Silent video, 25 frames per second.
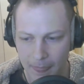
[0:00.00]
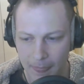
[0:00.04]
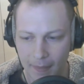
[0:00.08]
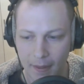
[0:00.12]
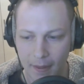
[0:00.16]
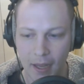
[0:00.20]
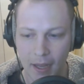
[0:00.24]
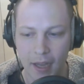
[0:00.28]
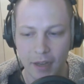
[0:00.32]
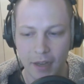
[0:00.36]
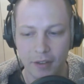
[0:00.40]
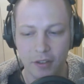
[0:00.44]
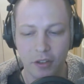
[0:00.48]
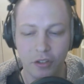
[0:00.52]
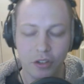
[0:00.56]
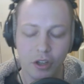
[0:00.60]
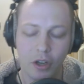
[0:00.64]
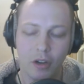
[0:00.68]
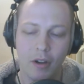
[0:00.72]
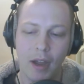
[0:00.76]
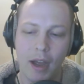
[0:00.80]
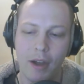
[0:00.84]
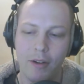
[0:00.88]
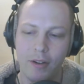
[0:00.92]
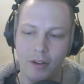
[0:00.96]
And to show
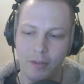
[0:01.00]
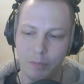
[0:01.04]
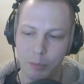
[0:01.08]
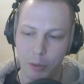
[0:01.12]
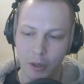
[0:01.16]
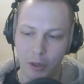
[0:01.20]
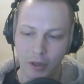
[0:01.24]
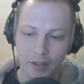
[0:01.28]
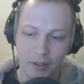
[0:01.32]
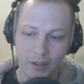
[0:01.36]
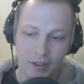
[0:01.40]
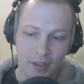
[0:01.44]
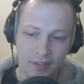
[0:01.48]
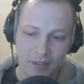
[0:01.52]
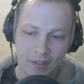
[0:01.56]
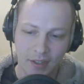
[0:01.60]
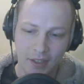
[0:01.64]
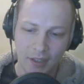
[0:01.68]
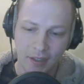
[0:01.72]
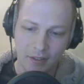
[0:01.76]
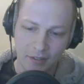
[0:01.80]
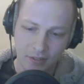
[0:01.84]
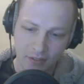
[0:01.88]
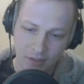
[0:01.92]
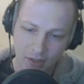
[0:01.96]
how important this
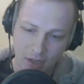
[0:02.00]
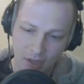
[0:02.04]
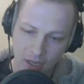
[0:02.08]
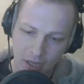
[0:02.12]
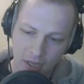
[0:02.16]
is,